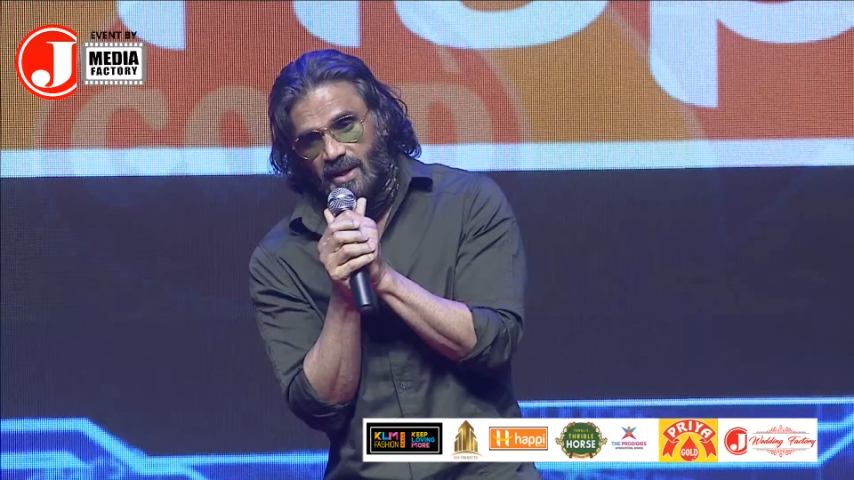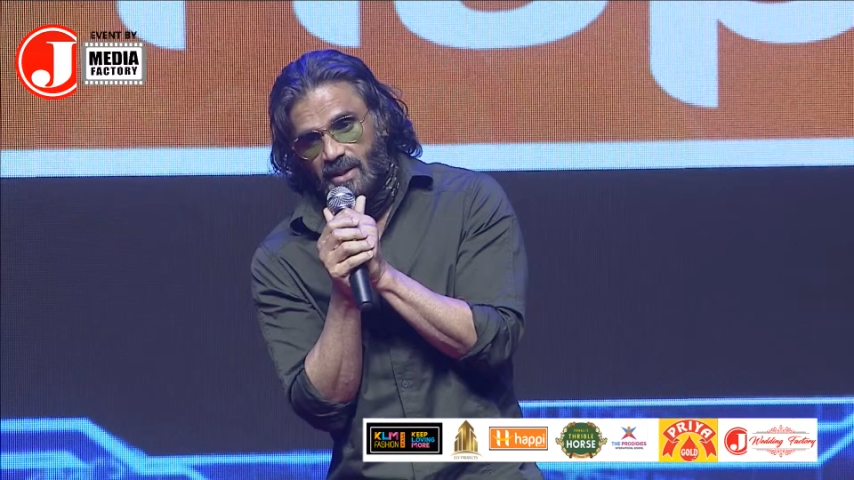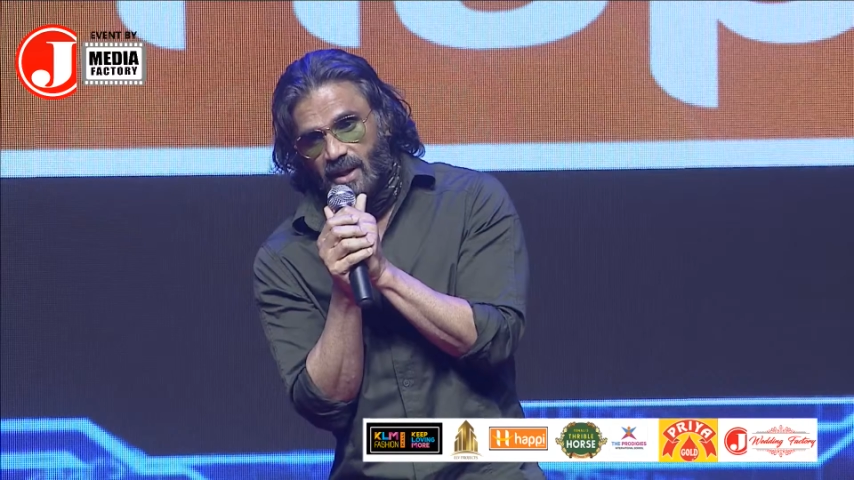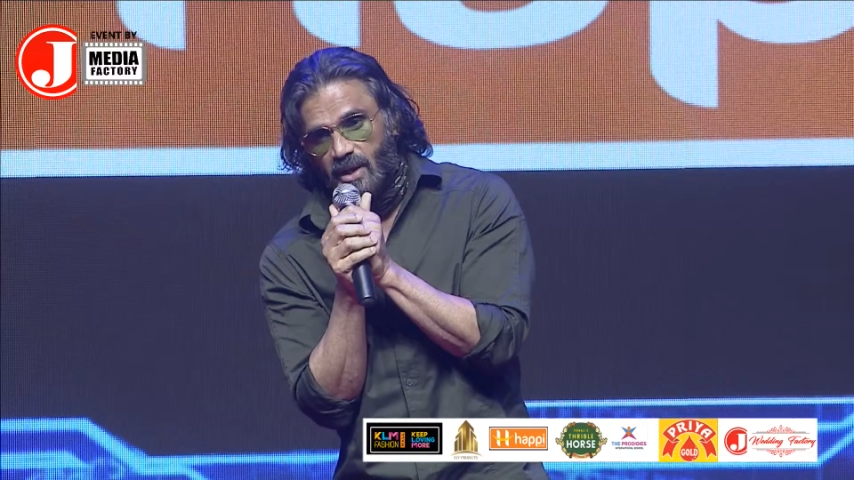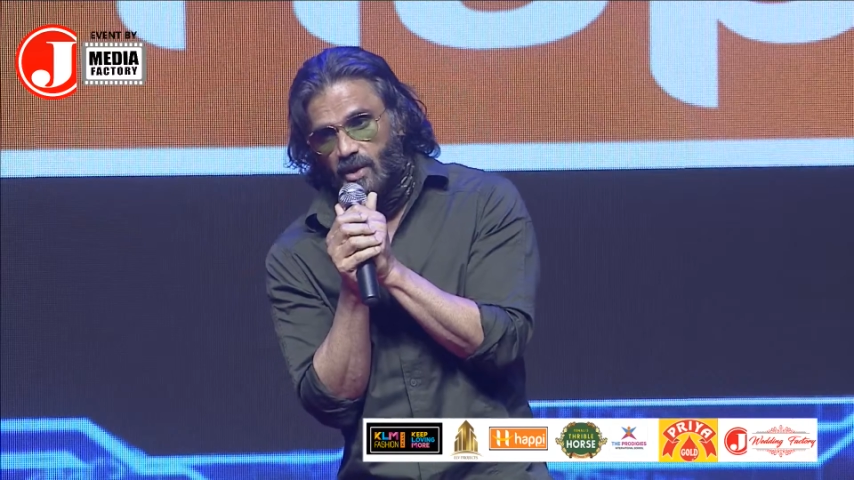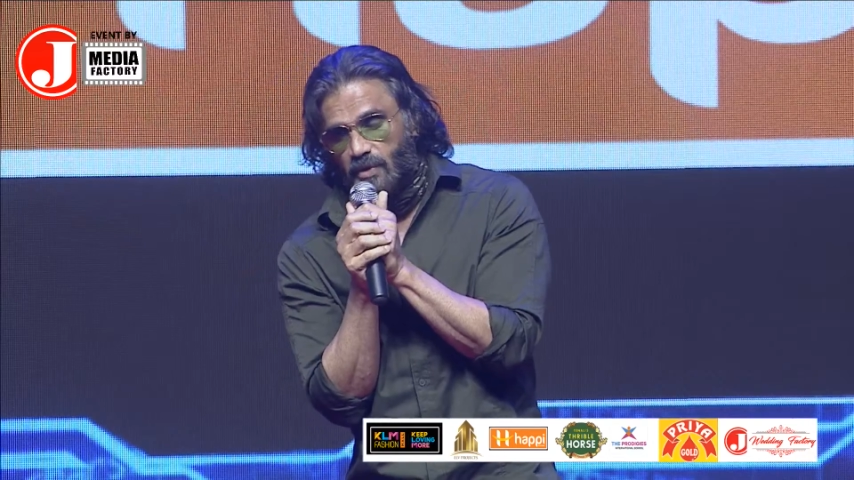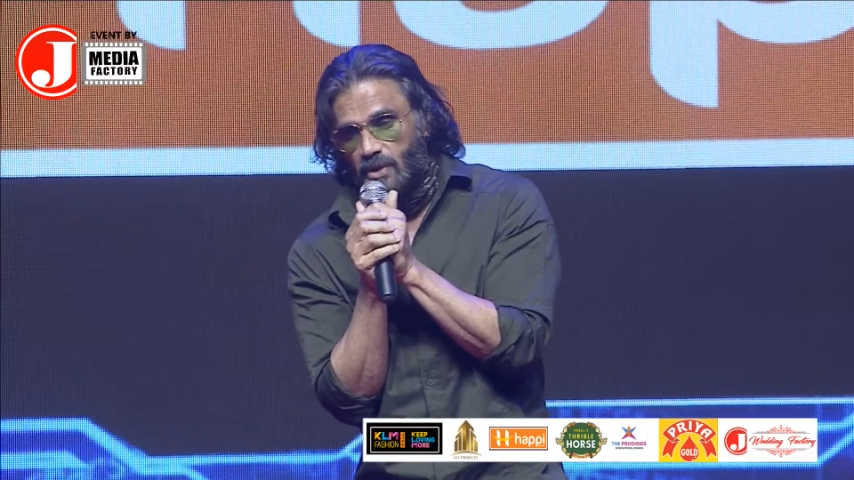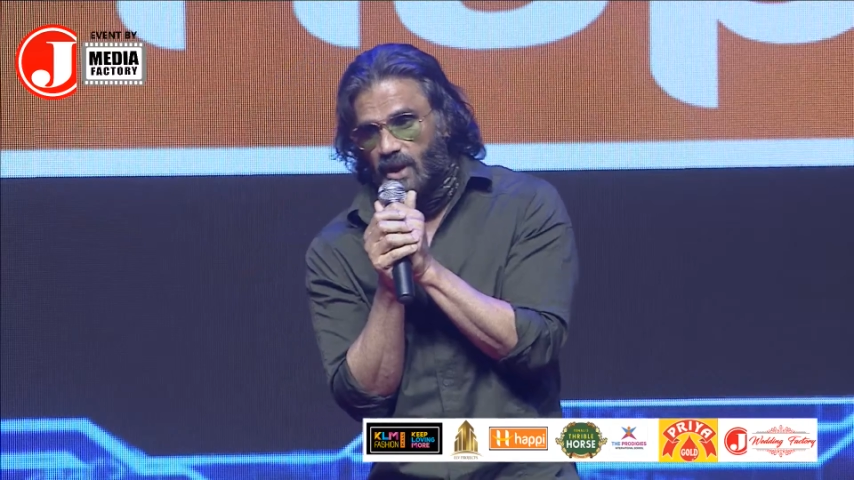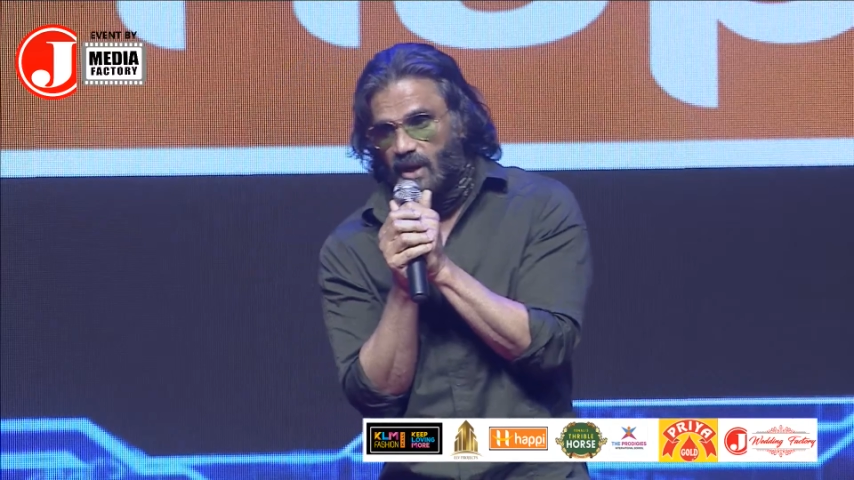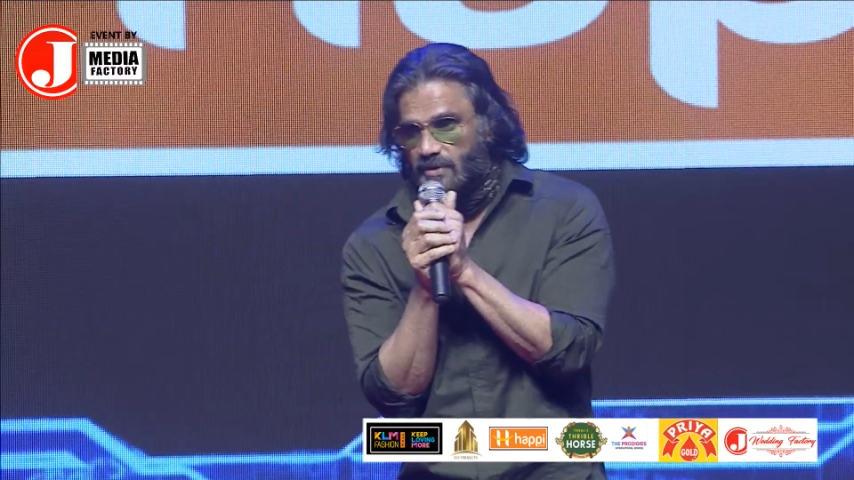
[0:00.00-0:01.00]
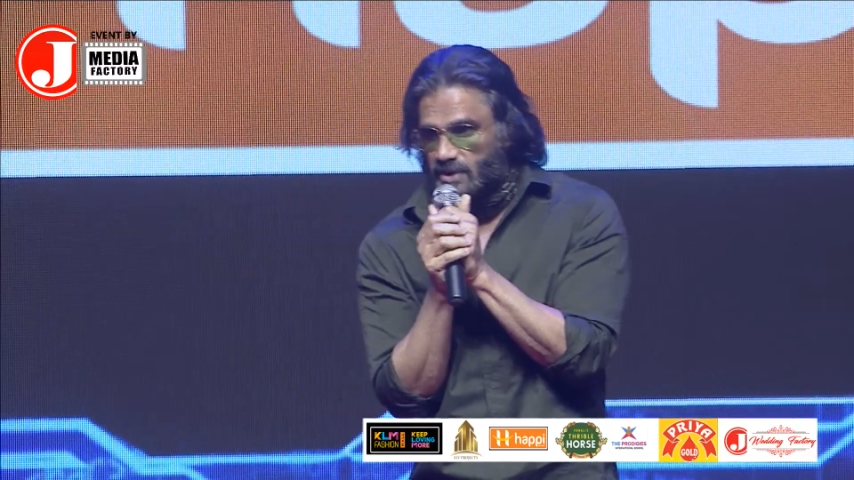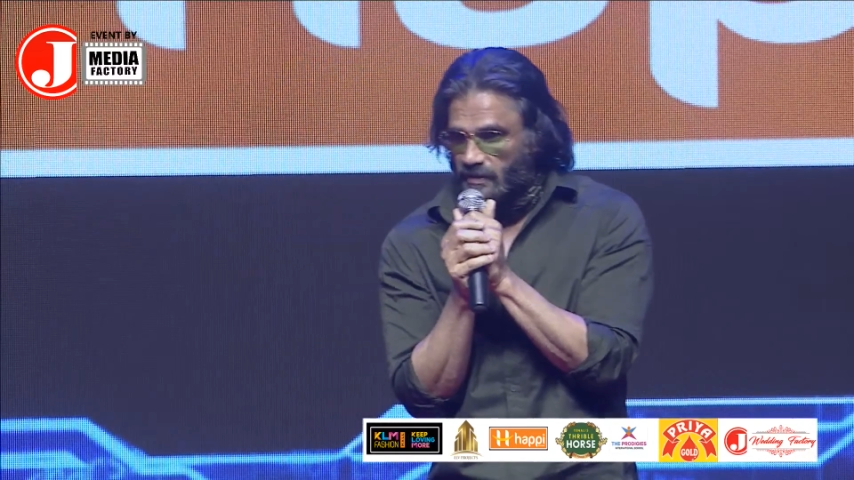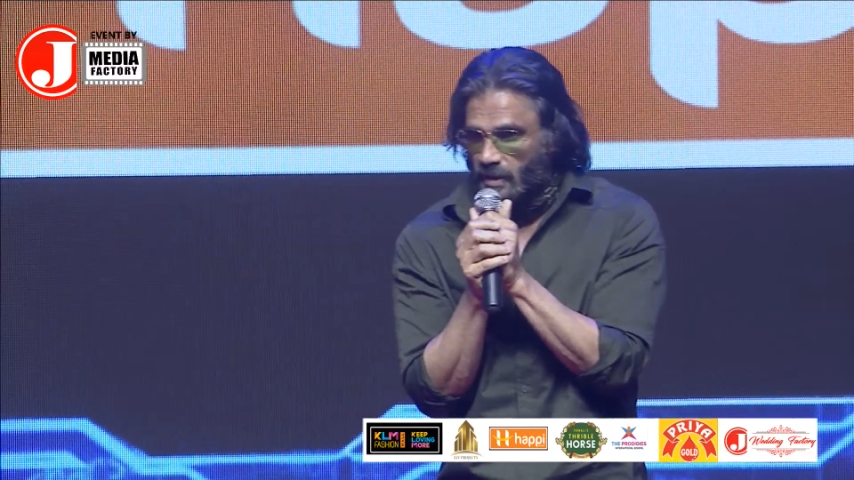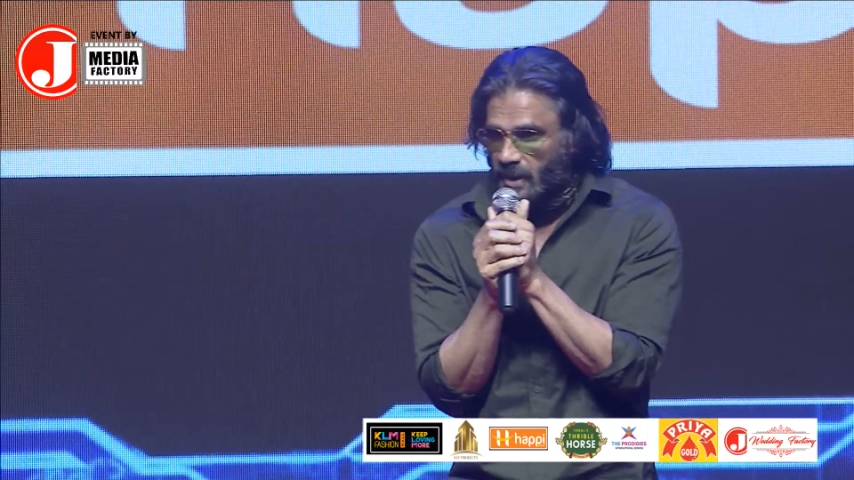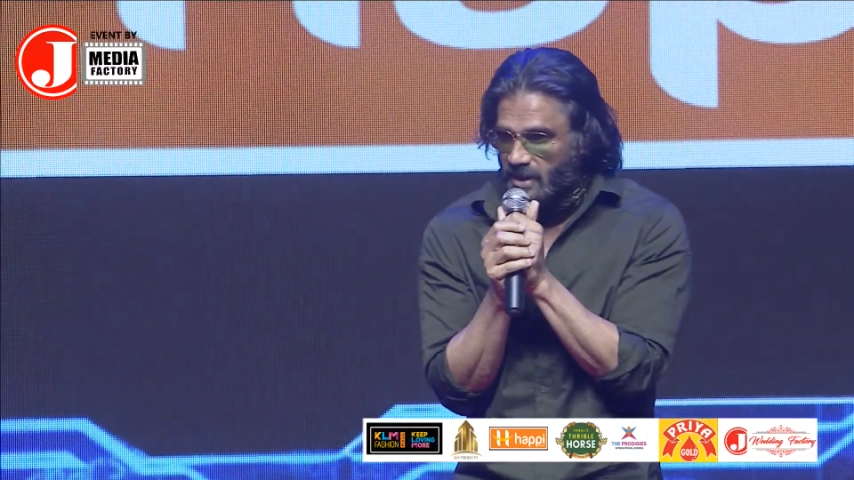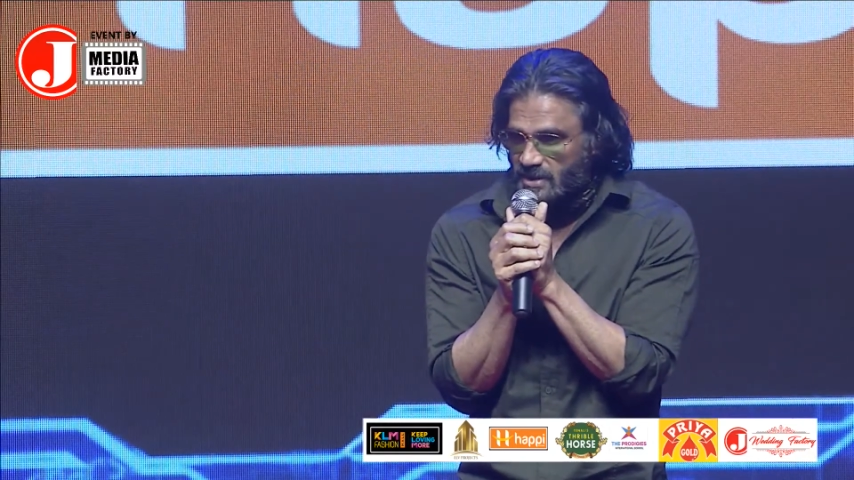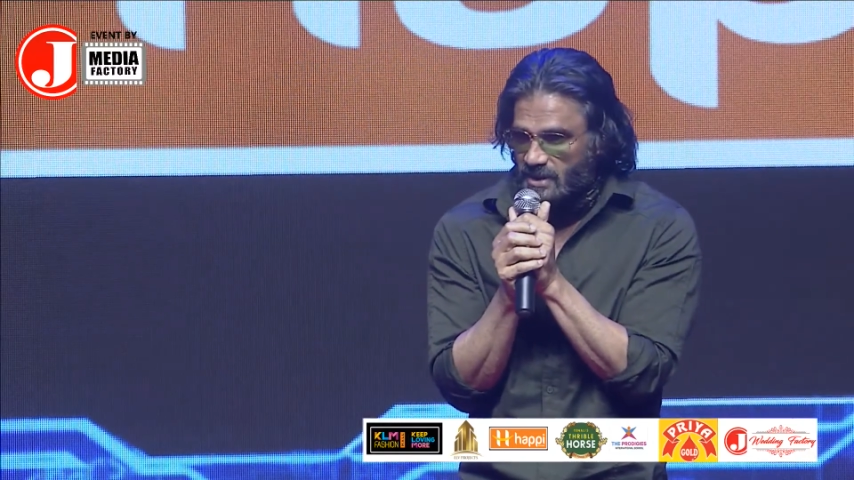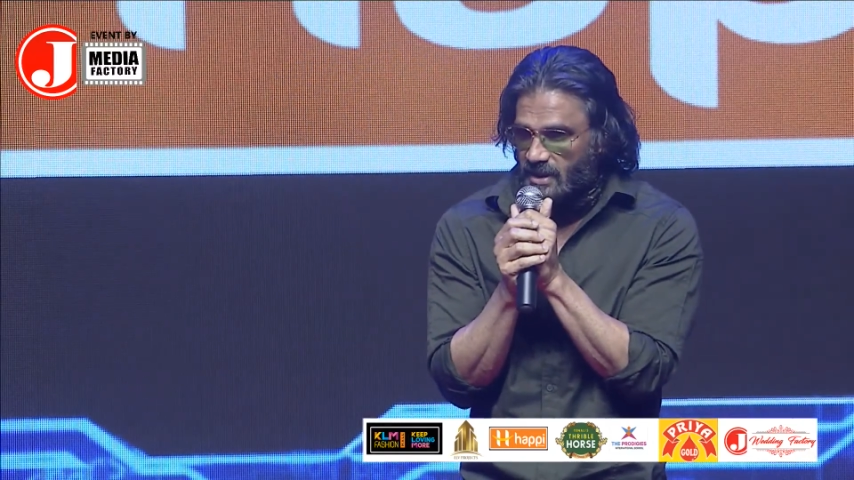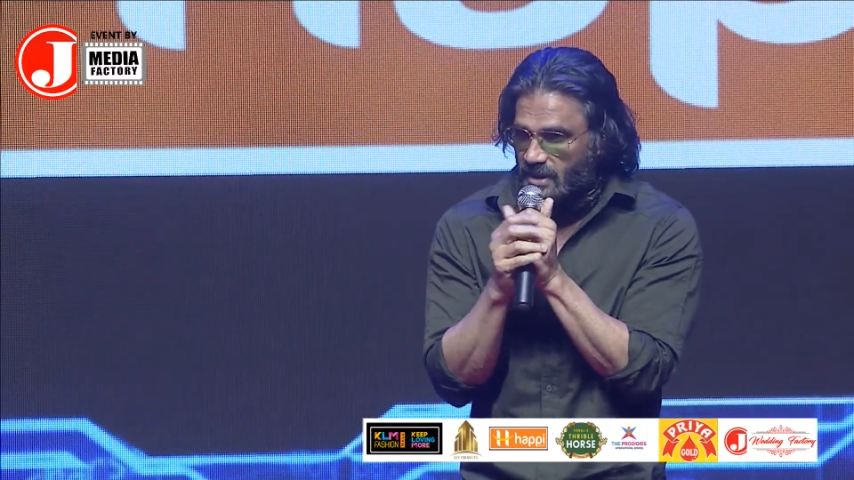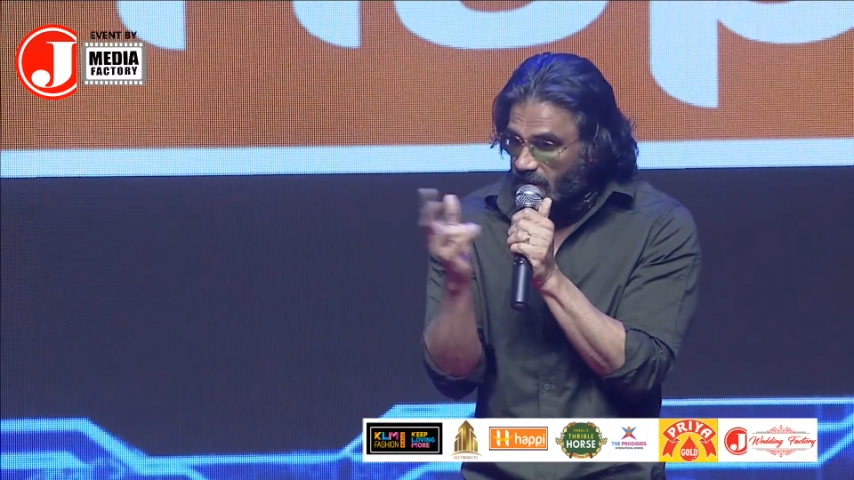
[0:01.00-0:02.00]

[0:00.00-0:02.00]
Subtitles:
Thank you for the love. Shiva Master,